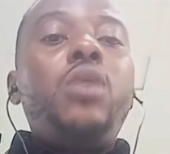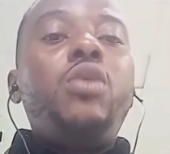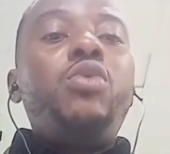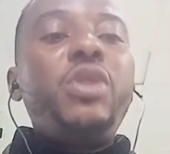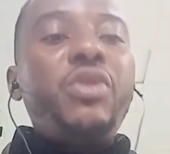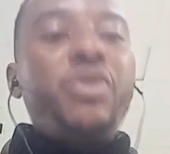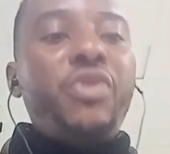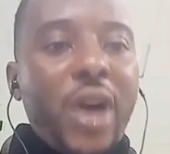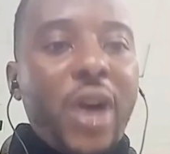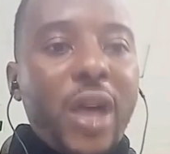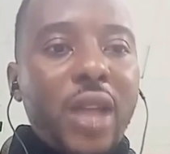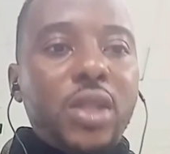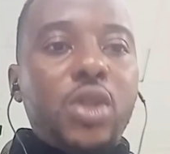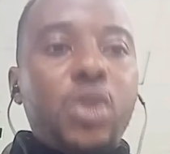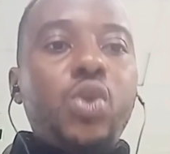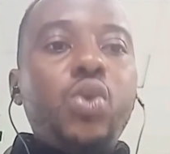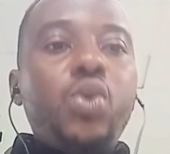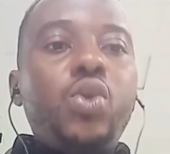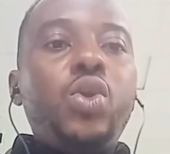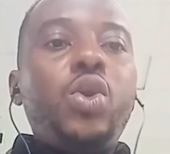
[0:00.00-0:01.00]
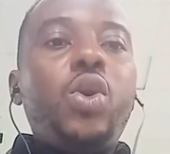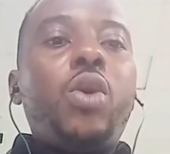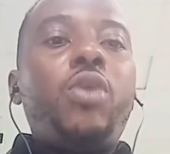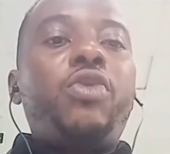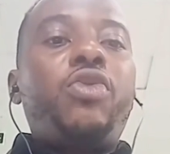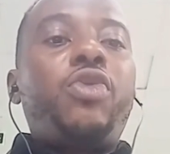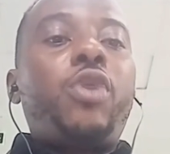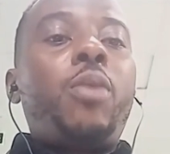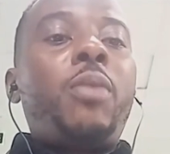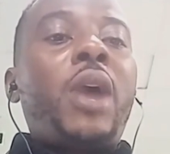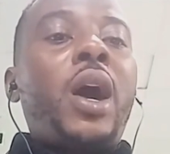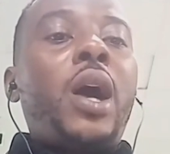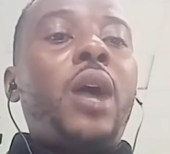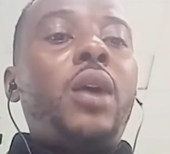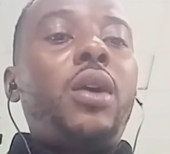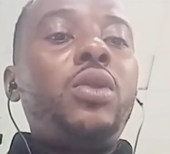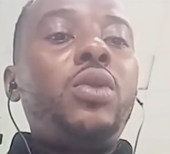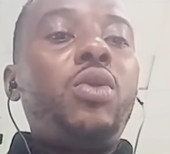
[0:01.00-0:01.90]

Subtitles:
Revert to your former,